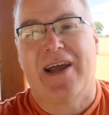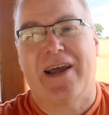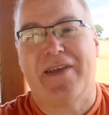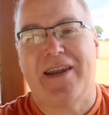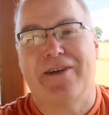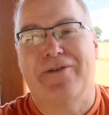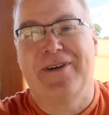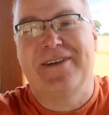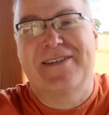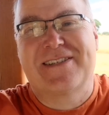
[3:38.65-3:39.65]
And then he
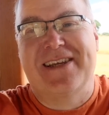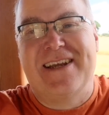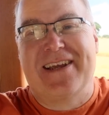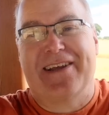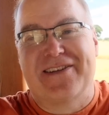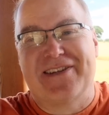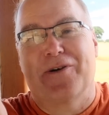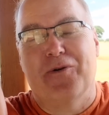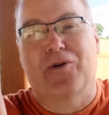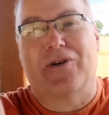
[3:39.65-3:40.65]
was seeing it
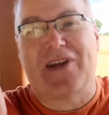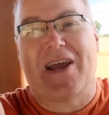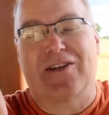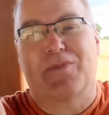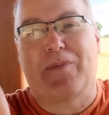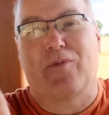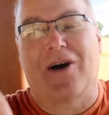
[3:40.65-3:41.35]
all go down as people